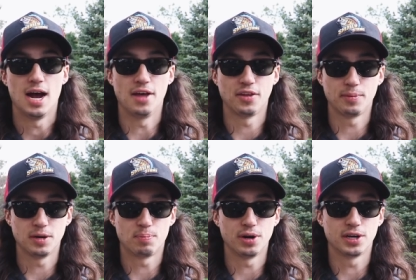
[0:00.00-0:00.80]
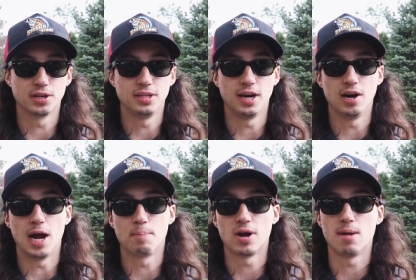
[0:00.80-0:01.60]
I think we did pretty good there.
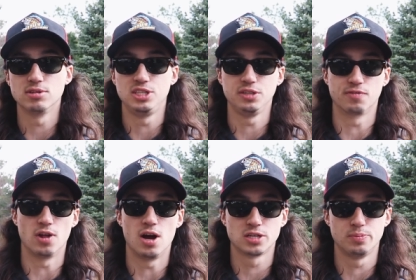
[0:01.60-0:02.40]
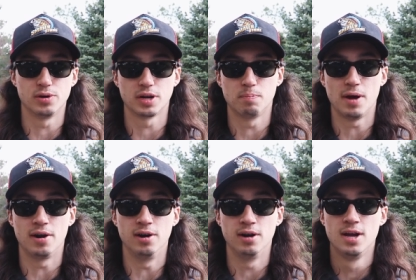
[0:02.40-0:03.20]
I promise these vlogs will get
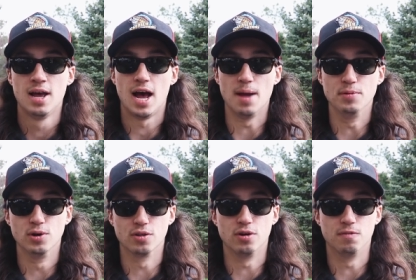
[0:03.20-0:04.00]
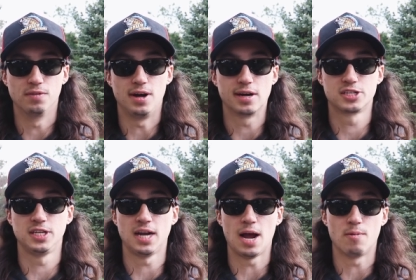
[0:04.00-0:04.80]
better. I'm new to the whole vlog
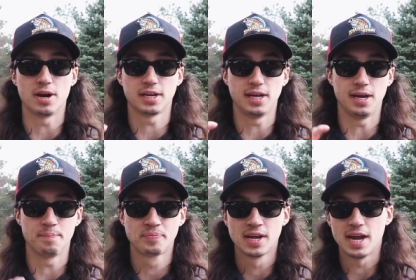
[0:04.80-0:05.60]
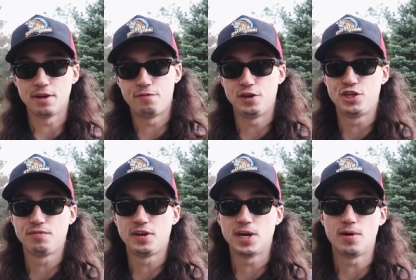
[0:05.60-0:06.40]
scene. I wanna get a
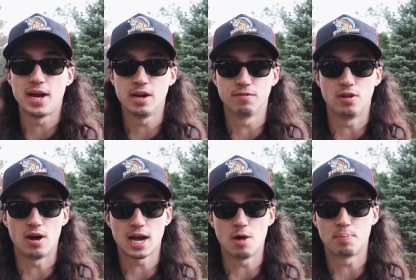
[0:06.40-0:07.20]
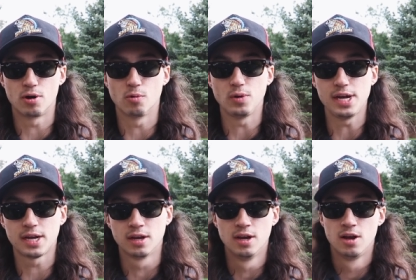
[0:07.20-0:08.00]
fishing video and a vlog out per
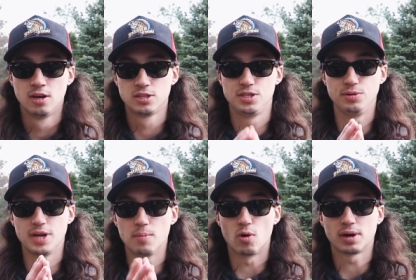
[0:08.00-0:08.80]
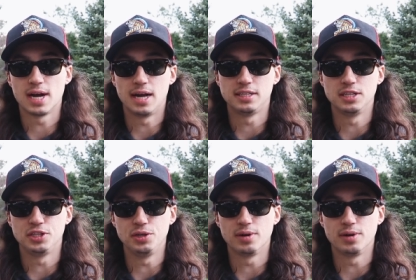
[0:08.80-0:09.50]
week to get more content to you